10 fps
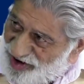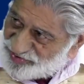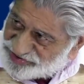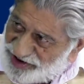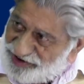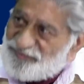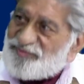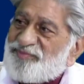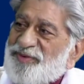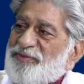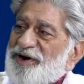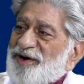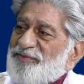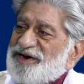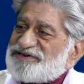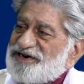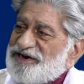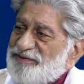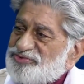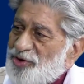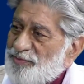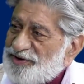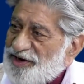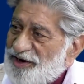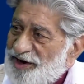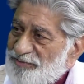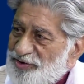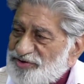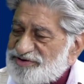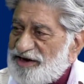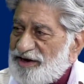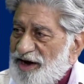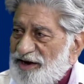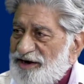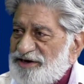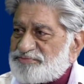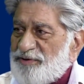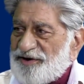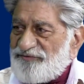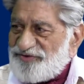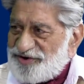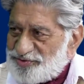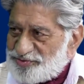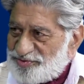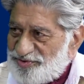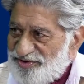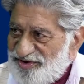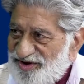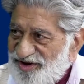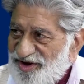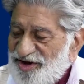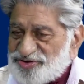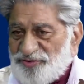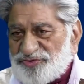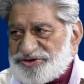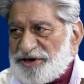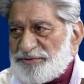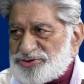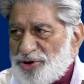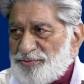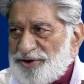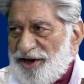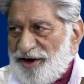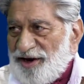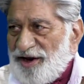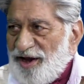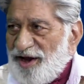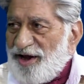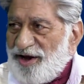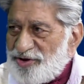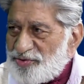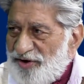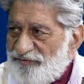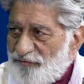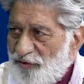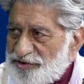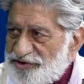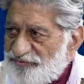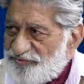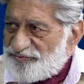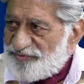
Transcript: Outside, people are coming and setting up shop at Ireland because Ireland is part of EU. So if you set up a shop there, you have all the